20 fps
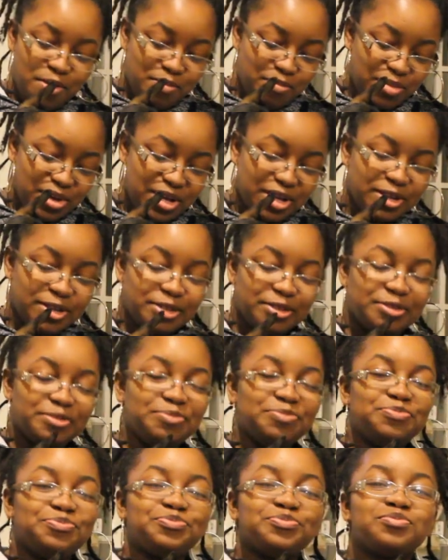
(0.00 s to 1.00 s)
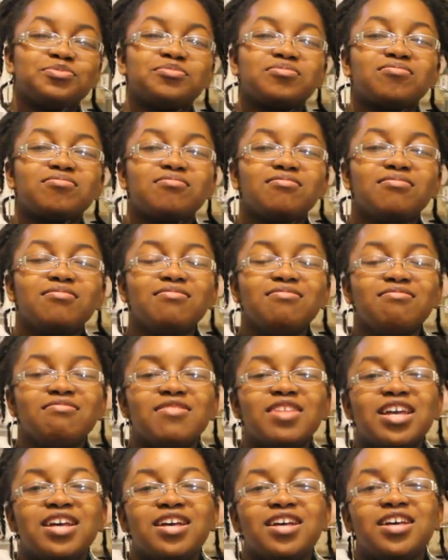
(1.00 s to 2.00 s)
But um
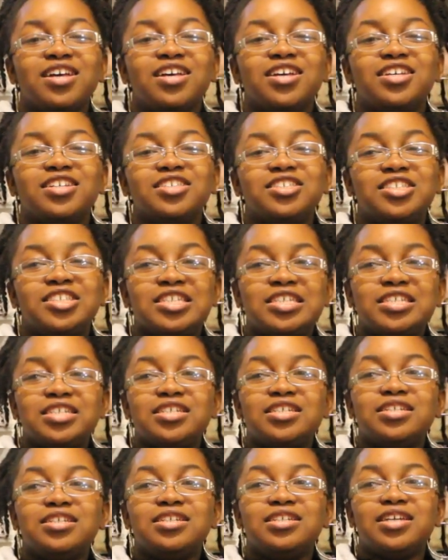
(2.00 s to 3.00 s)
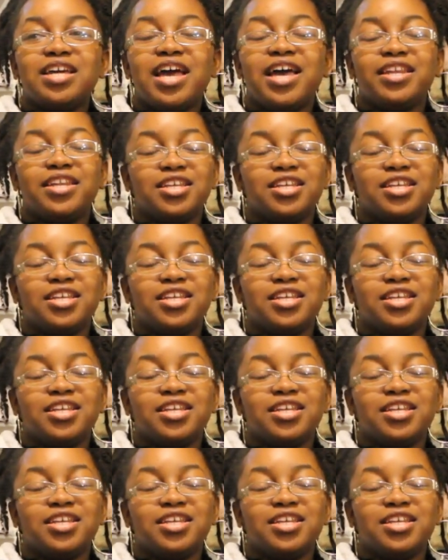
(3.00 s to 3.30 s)
she